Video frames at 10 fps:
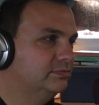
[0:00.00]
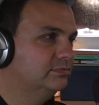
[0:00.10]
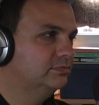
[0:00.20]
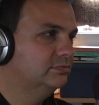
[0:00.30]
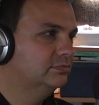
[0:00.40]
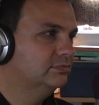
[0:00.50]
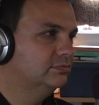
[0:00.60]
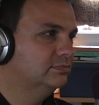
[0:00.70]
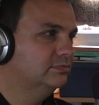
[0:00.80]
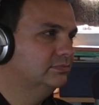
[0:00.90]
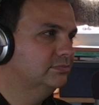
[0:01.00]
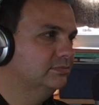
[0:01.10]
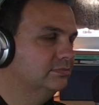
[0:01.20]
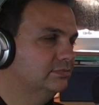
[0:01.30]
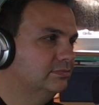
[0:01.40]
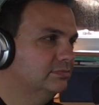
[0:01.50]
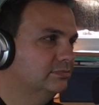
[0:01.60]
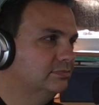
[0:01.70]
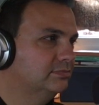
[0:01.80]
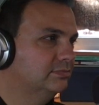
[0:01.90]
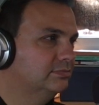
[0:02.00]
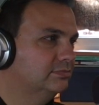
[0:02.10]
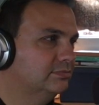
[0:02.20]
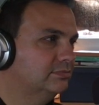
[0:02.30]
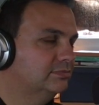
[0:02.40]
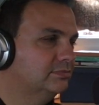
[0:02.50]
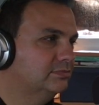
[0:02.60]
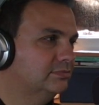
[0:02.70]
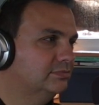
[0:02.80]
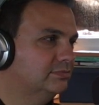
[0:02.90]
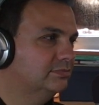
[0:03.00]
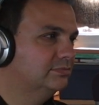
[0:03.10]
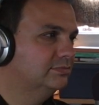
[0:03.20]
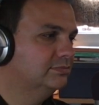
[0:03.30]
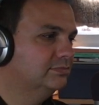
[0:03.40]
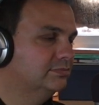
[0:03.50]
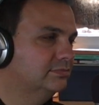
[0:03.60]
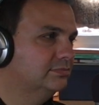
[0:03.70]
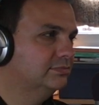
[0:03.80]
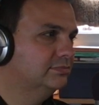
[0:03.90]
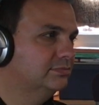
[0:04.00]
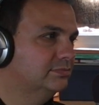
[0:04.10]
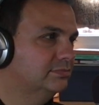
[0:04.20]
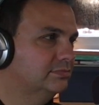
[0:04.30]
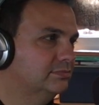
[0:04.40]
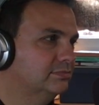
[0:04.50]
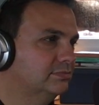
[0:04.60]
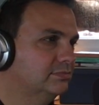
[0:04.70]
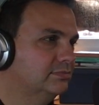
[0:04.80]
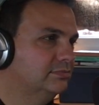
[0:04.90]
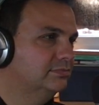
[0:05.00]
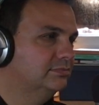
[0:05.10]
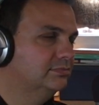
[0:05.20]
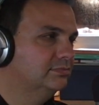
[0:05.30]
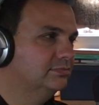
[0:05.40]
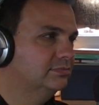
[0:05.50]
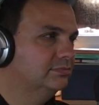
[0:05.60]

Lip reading: No words are spoken by the person on screen.